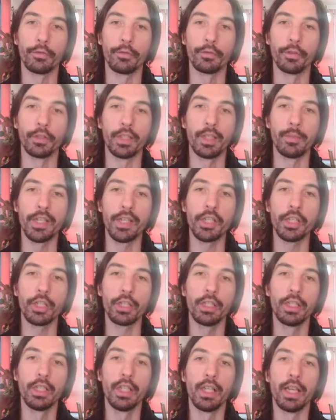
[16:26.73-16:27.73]
image,
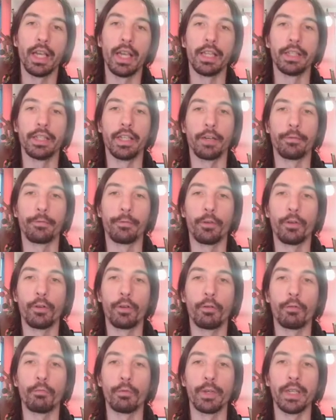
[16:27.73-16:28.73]
and
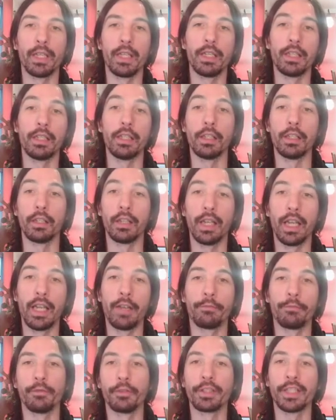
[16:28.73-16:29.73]
therefore will
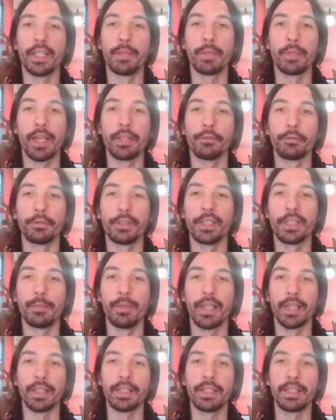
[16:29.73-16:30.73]
have the same kind of
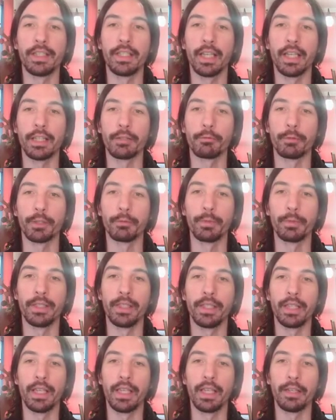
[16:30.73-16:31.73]
dissimilarity as what we
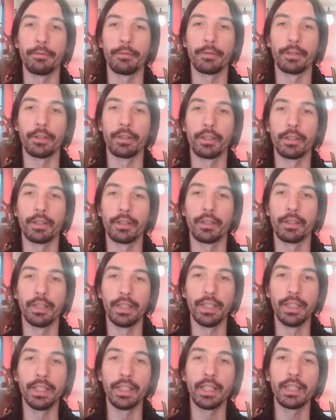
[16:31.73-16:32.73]
have
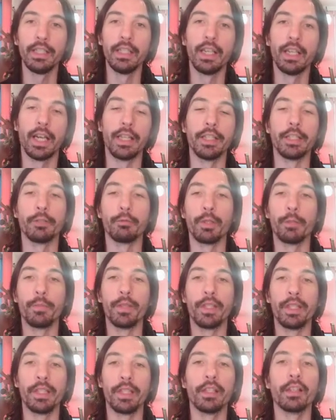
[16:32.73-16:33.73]
here, and it will
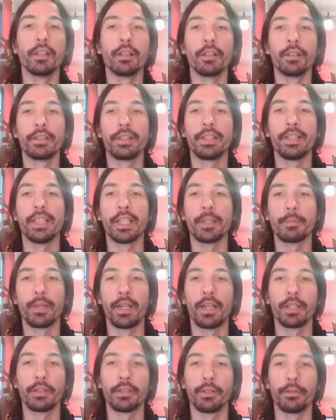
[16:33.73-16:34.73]
be seen as
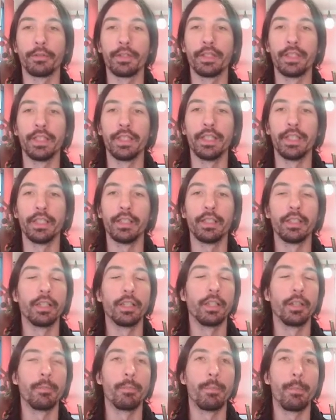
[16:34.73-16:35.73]
part of
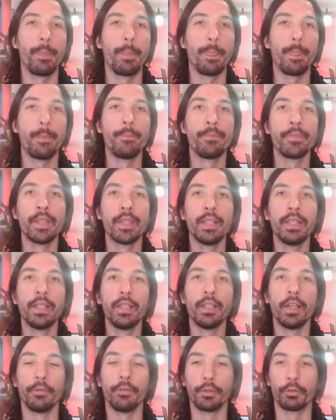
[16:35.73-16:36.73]

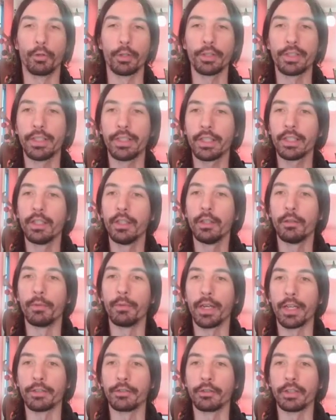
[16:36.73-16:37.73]
the crossing,
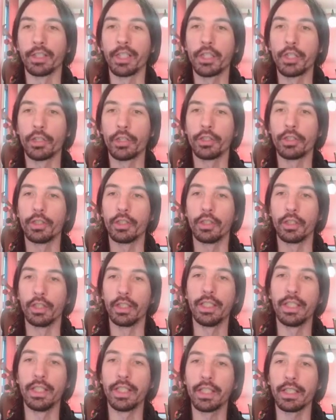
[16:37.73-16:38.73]
whereas the region
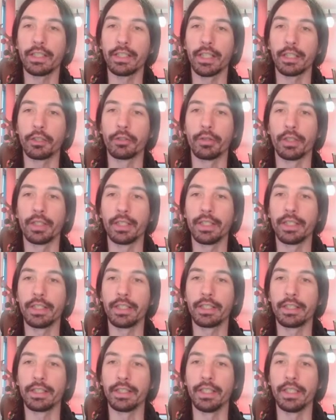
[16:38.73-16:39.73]
here is actually
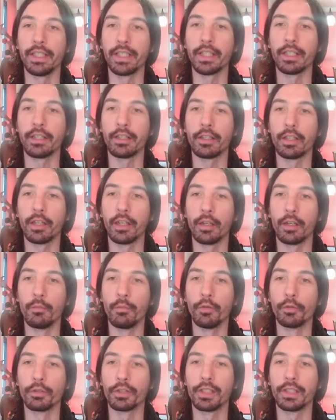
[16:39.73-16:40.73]
seeing
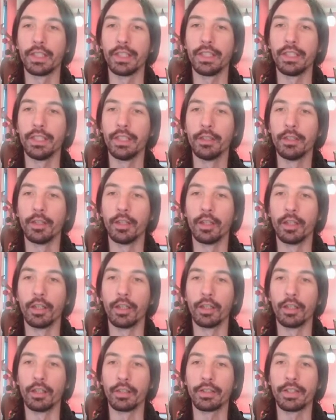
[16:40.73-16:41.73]
mostly
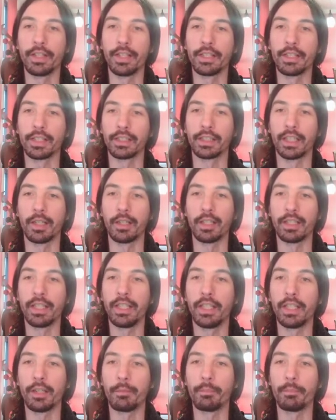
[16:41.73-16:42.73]
things that are here